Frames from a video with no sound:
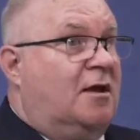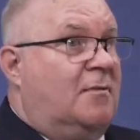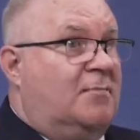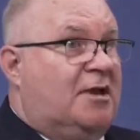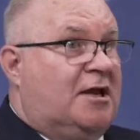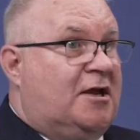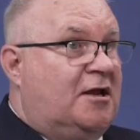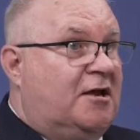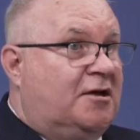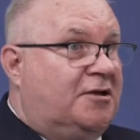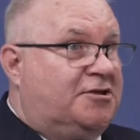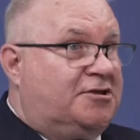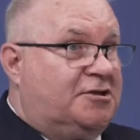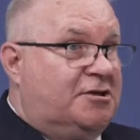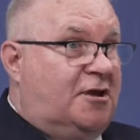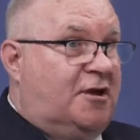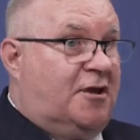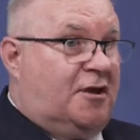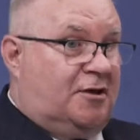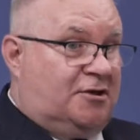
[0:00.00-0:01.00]
because
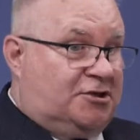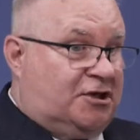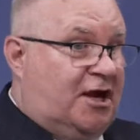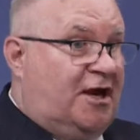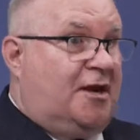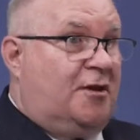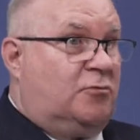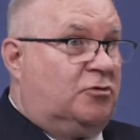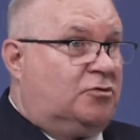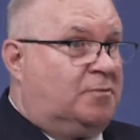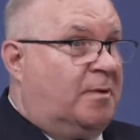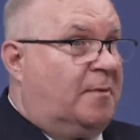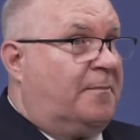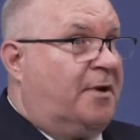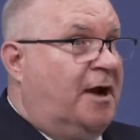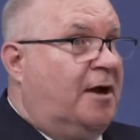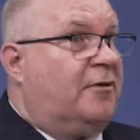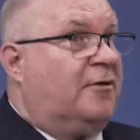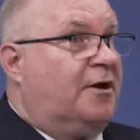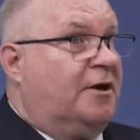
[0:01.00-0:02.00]
China was
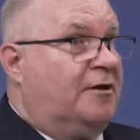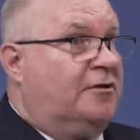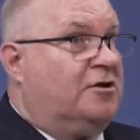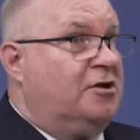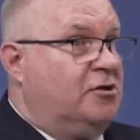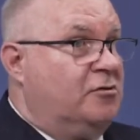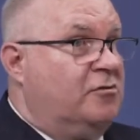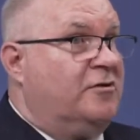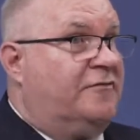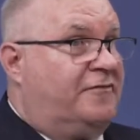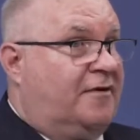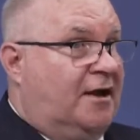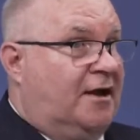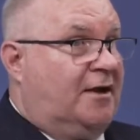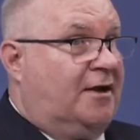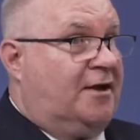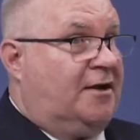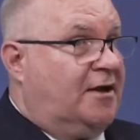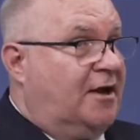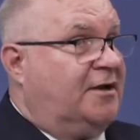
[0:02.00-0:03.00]
preparing to unify
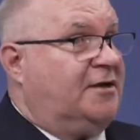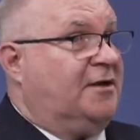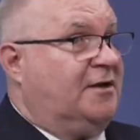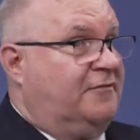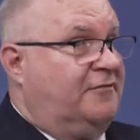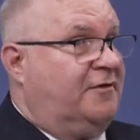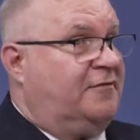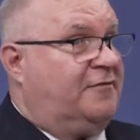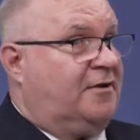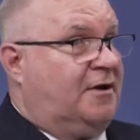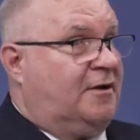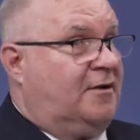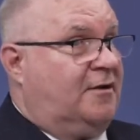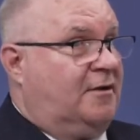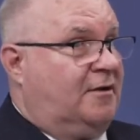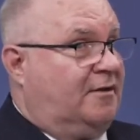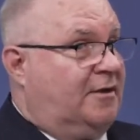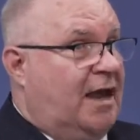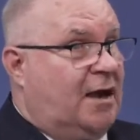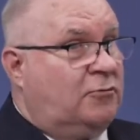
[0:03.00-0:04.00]
in 1950.
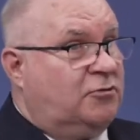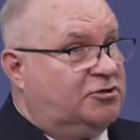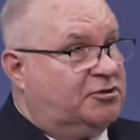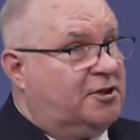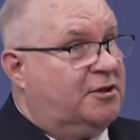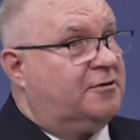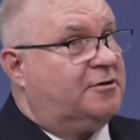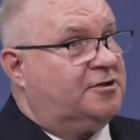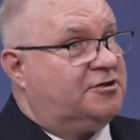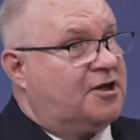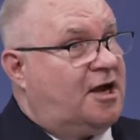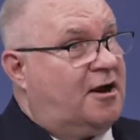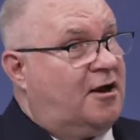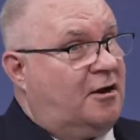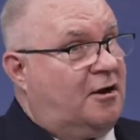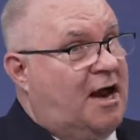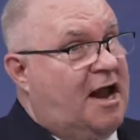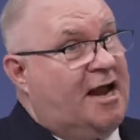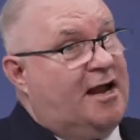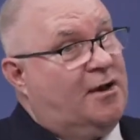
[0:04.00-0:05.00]
Right. That was their
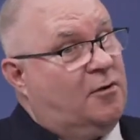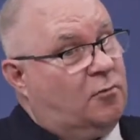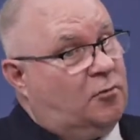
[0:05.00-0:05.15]
desire. And it